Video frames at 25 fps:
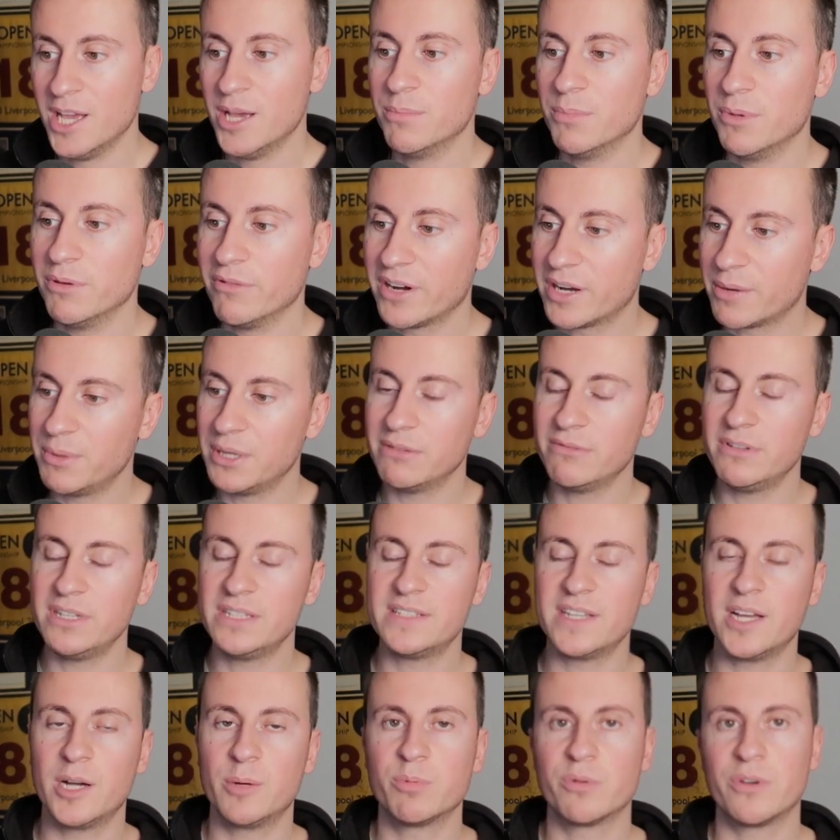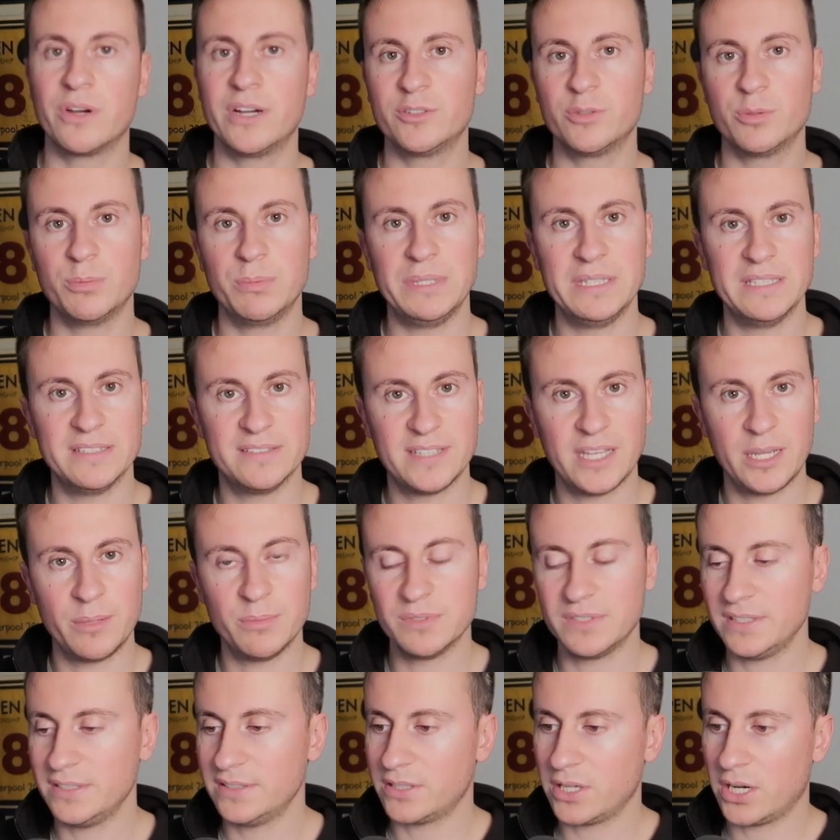My recommended retail price will be the same
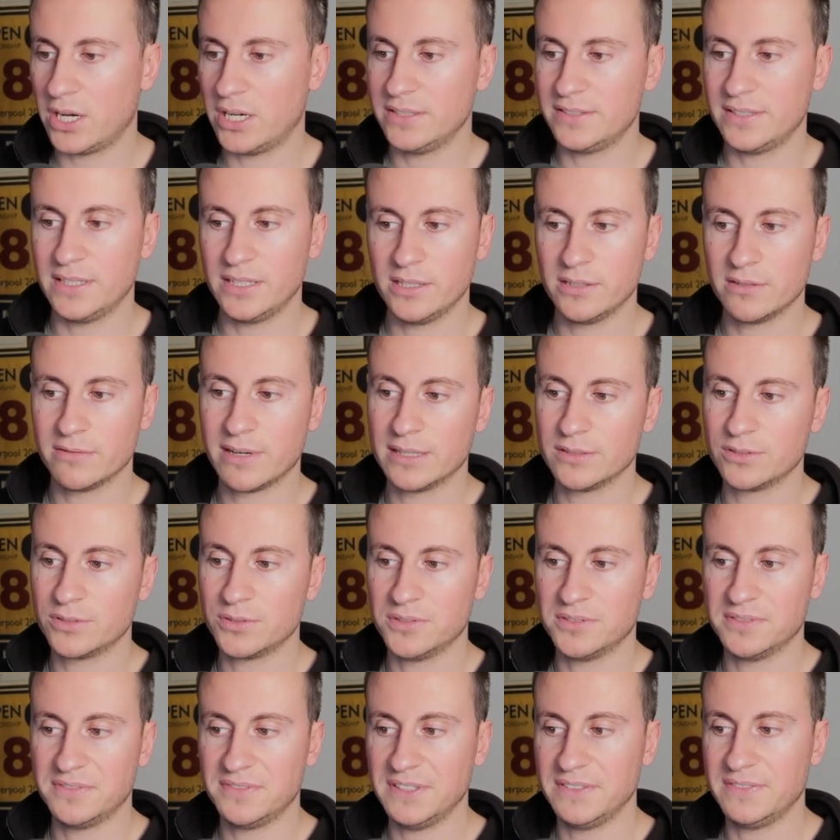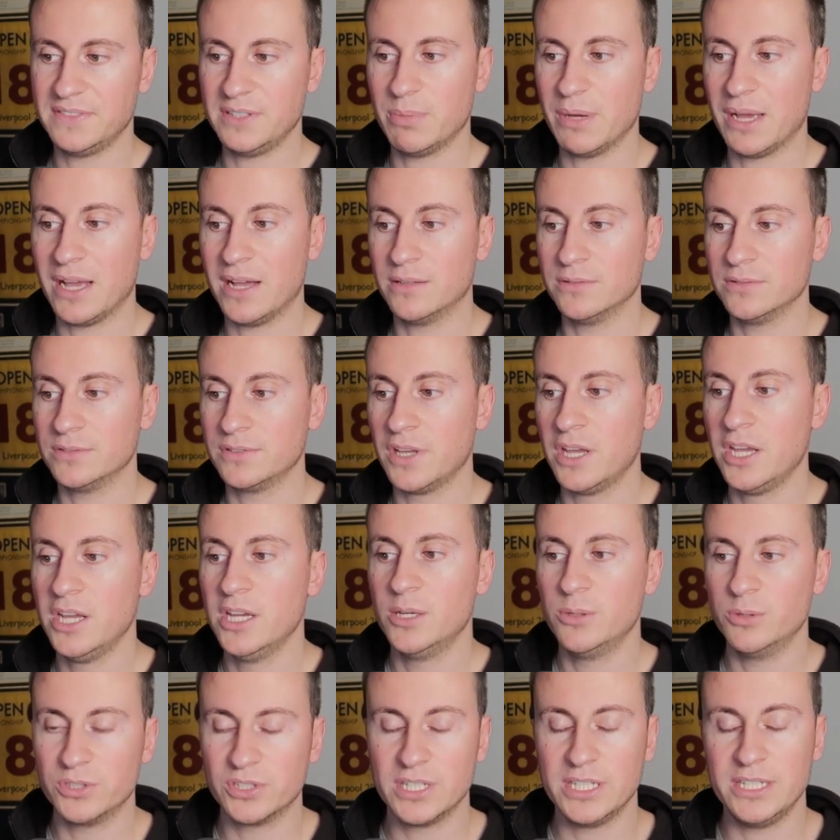as these guys, in and around sort of £50,
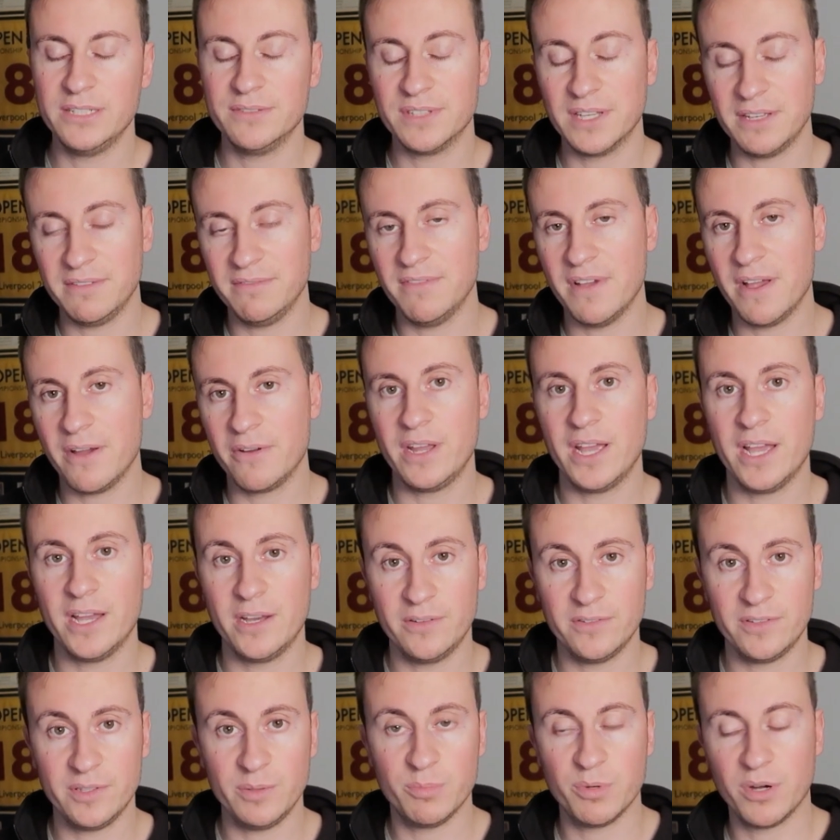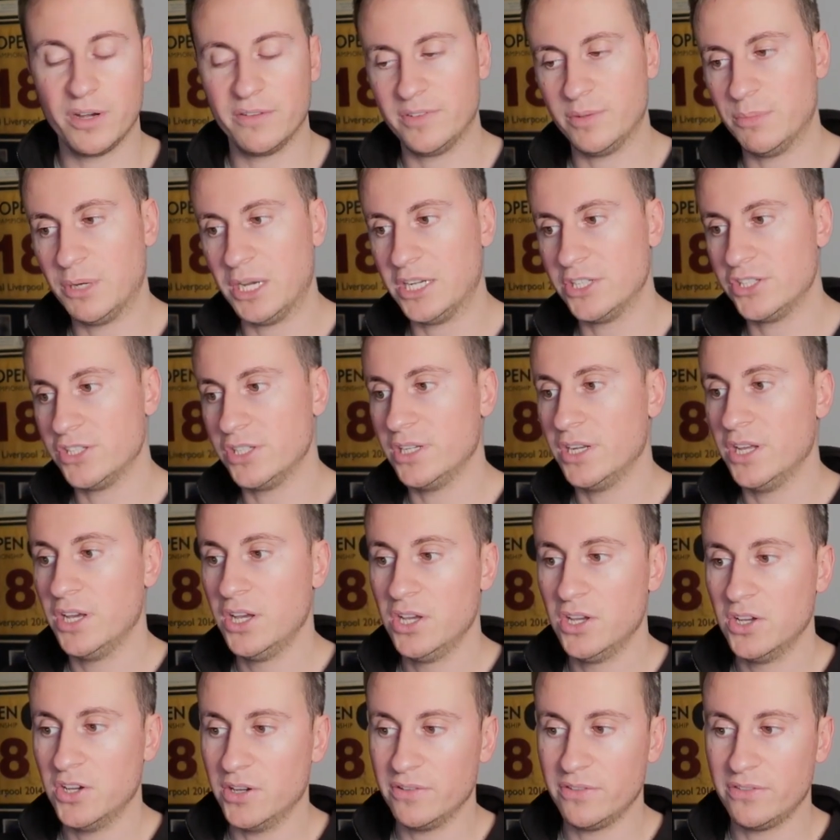which leaves a very healthy profit margin
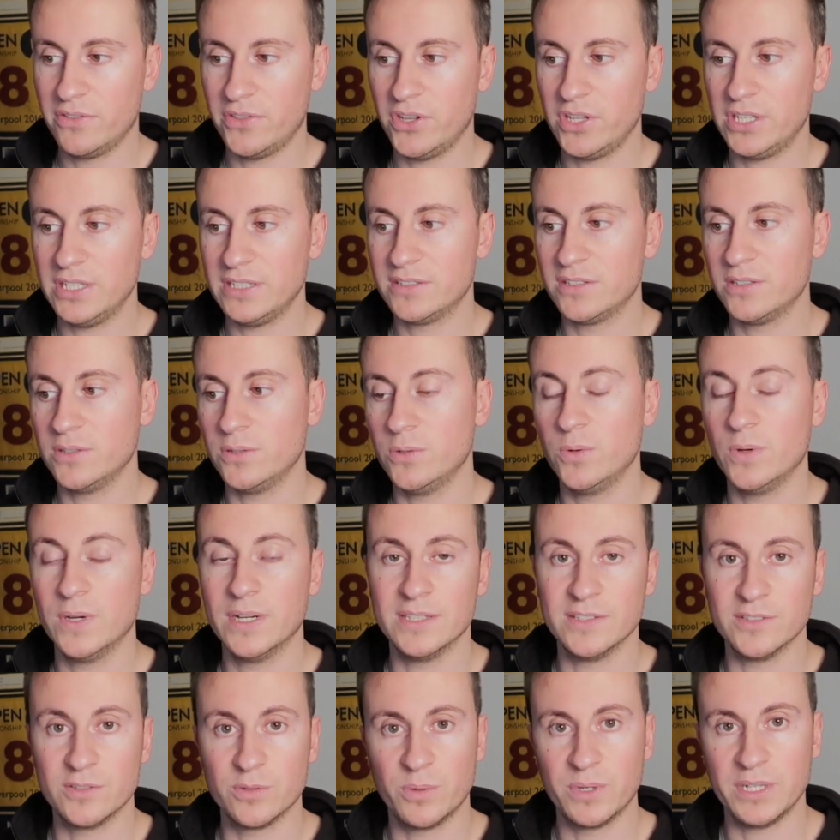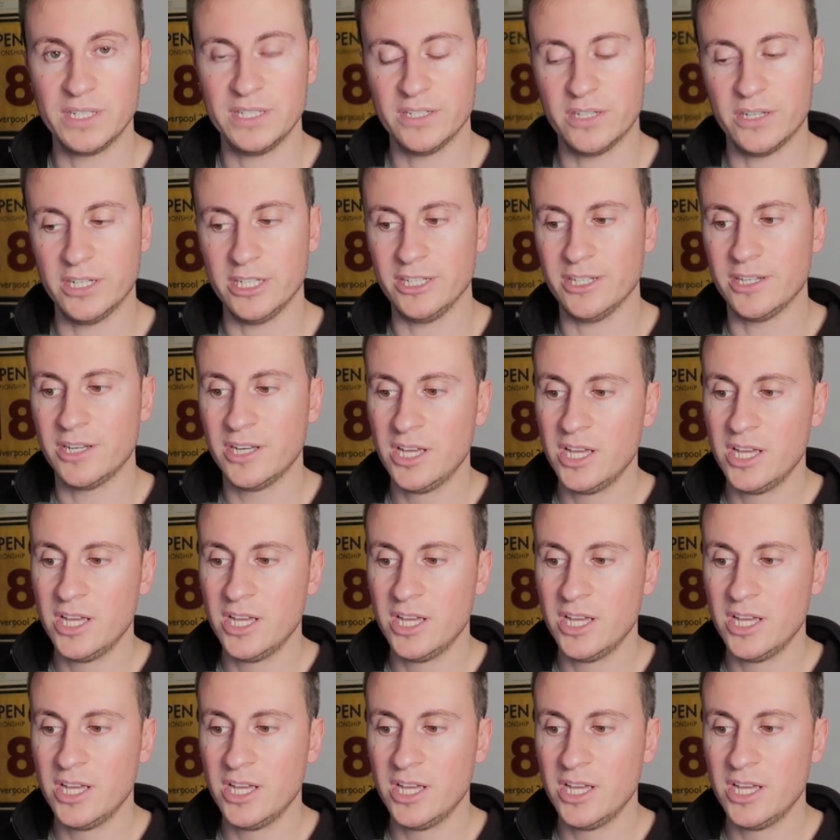of 32 and 29.